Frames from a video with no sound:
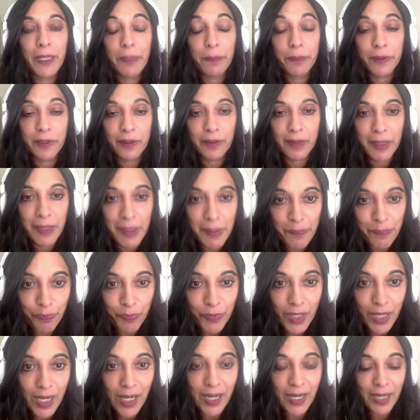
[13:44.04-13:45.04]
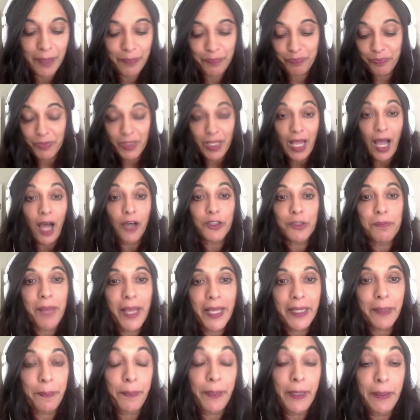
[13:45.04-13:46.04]
people,
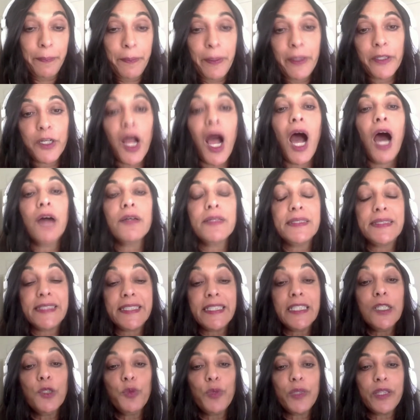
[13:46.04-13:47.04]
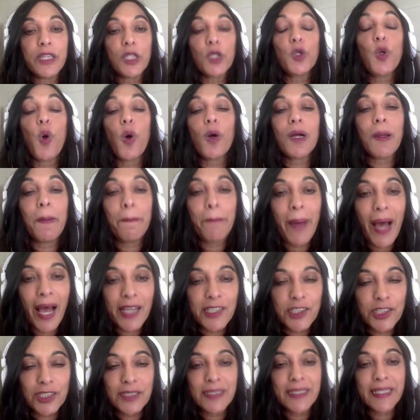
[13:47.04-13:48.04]
how to deal with the law
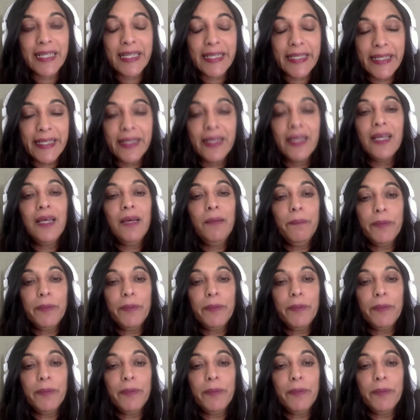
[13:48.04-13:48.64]
compassionately,